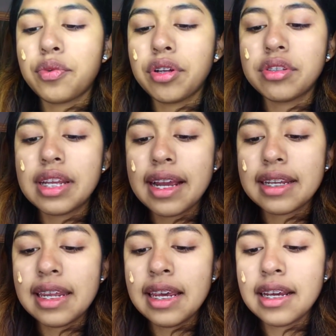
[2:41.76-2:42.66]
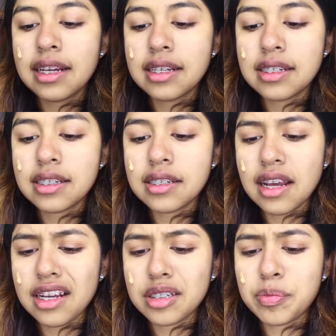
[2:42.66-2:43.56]
Real Techniques
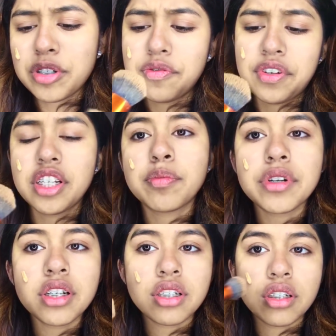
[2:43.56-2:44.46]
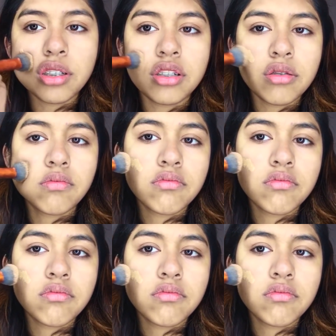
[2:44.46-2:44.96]
expert face brush and just